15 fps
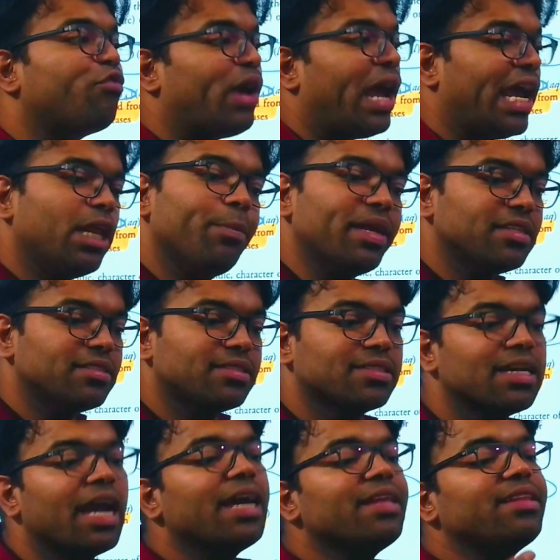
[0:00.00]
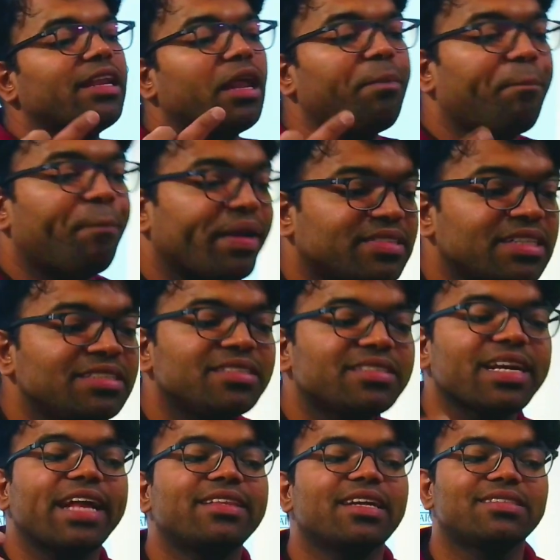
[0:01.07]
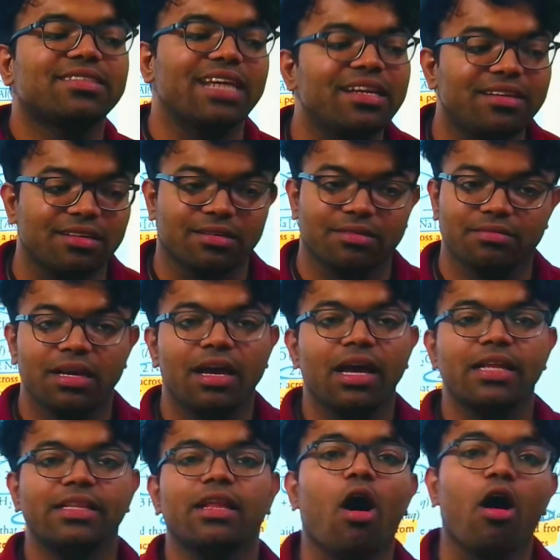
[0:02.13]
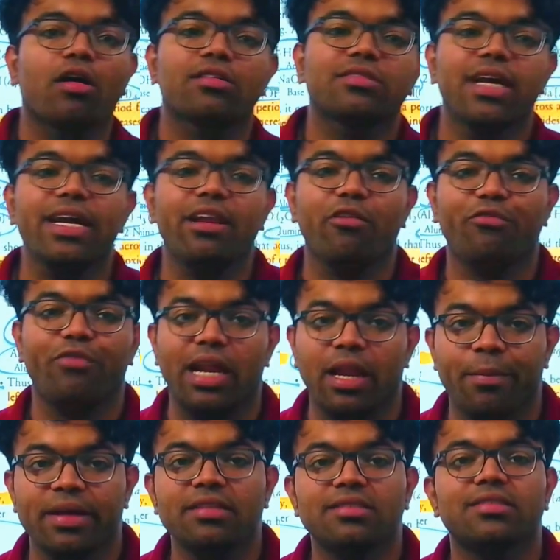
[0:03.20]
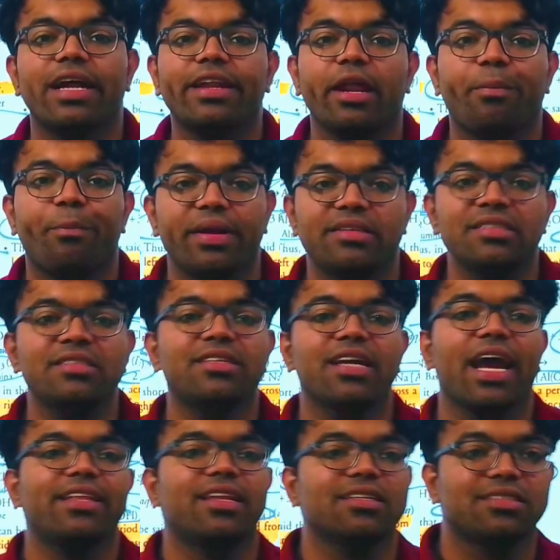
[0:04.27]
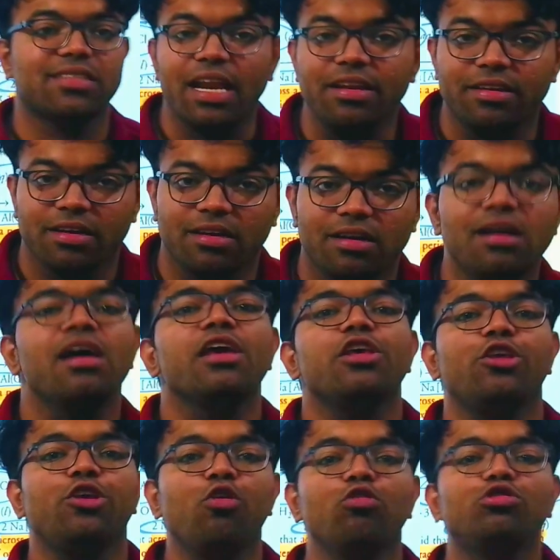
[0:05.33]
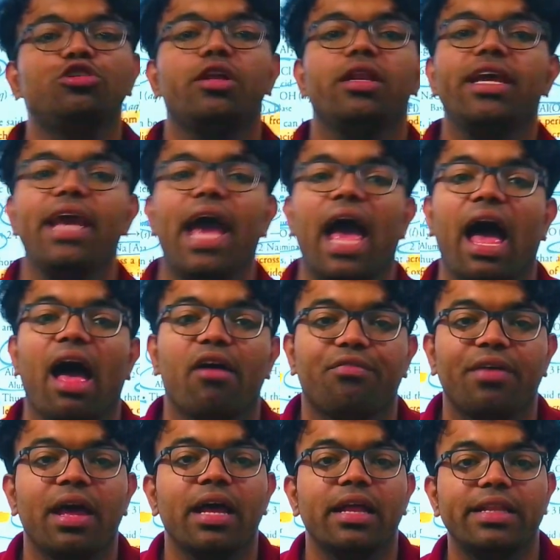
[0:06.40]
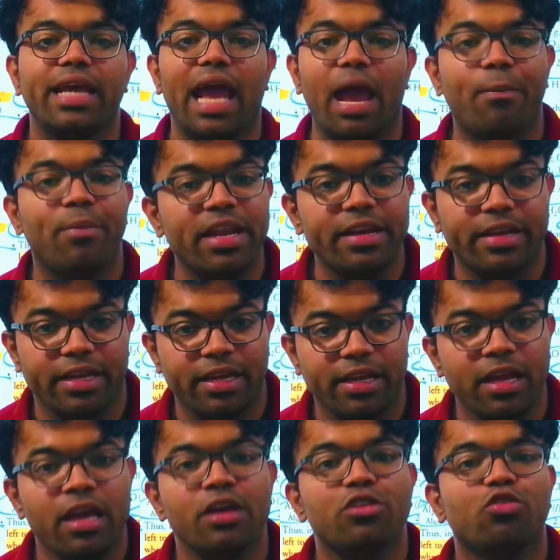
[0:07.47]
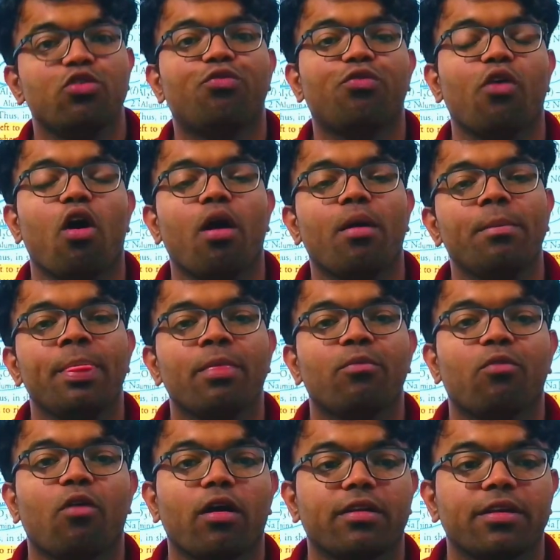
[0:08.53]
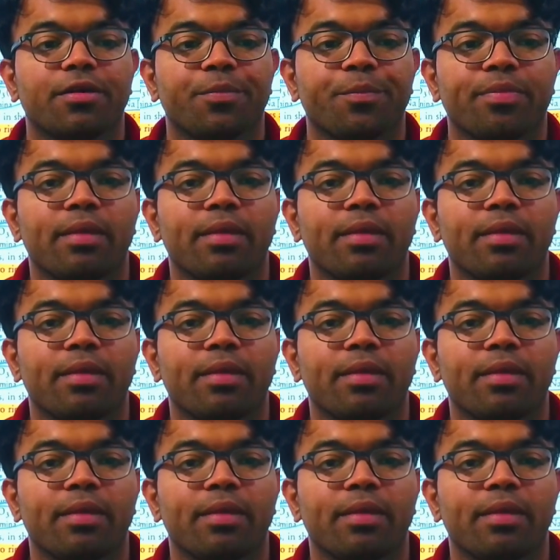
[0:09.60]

of elements that are present at the center, the oxide of elements that are present at the center usually have the ability to form what?